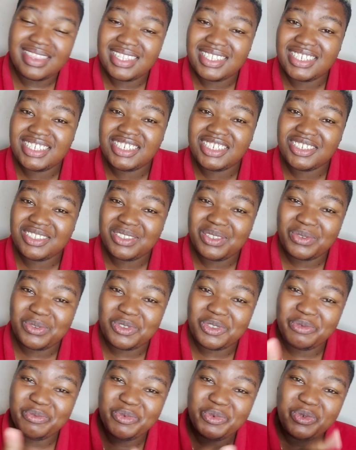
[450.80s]
This is just so
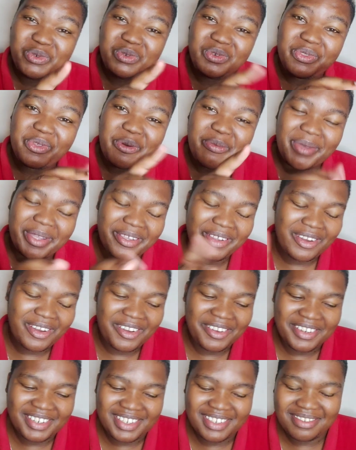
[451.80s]
smooth, oh my
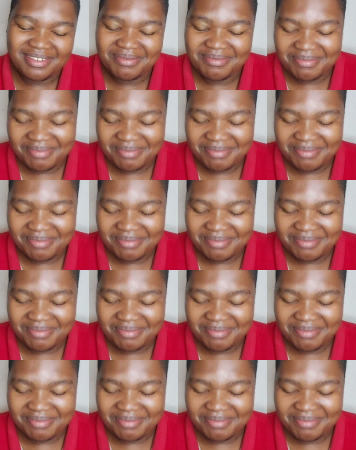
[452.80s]
god.